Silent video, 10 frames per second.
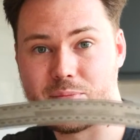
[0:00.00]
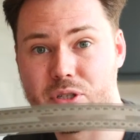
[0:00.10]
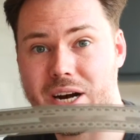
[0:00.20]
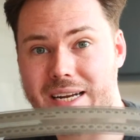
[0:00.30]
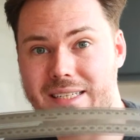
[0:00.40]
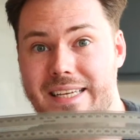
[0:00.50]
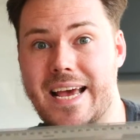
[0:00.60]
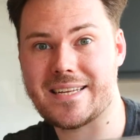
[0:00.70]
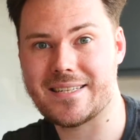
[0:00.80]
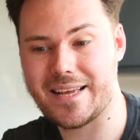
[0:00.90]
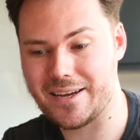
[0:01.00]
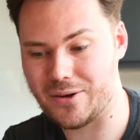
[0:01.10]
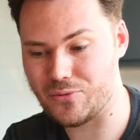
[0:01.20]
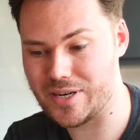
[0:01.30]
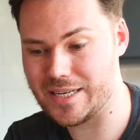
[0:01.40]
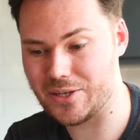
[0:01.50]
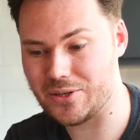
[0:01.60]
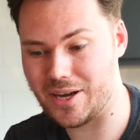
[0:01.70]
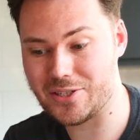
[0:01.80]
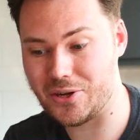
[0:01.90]
a protractor. Yes, they are really
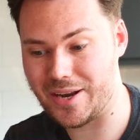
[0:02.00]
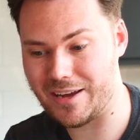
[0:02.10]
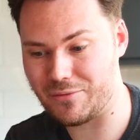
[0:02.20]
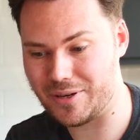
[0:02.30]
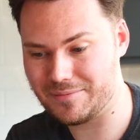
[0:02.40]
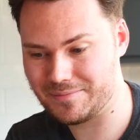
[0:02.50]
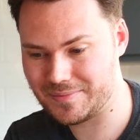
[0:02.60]
good. I don't have one.